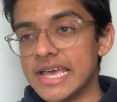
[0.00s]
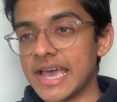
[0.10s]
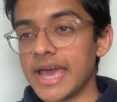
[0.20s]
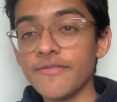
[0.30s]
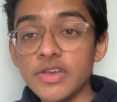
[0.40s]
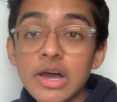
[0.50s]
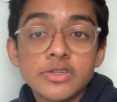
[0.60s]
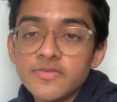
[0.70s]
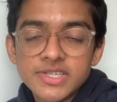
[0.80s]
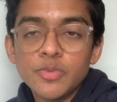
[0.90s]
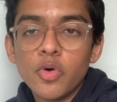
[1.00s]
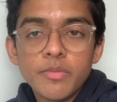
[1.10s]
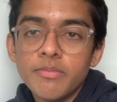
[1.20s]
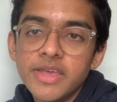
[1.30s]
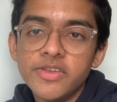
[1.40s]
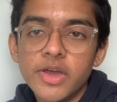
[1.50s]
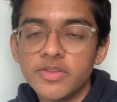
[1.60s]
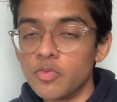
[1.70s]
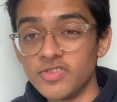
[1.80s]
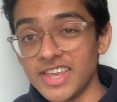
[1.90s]
And if you guys obviously want me to go
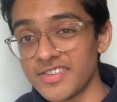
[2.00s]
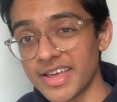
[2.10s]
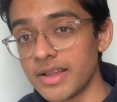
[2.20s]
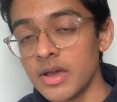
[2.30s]
into more detail,